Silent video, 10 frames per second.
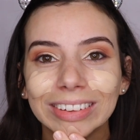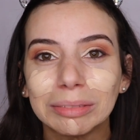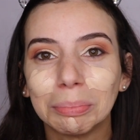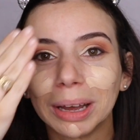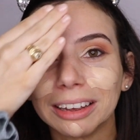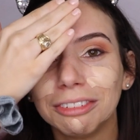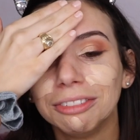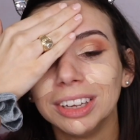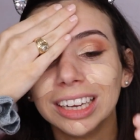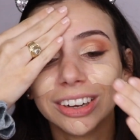with my
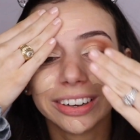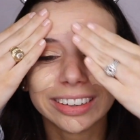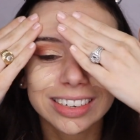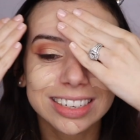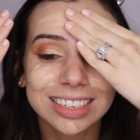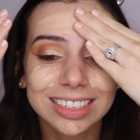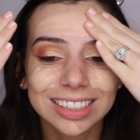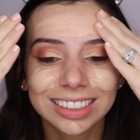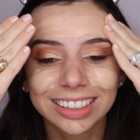fingers.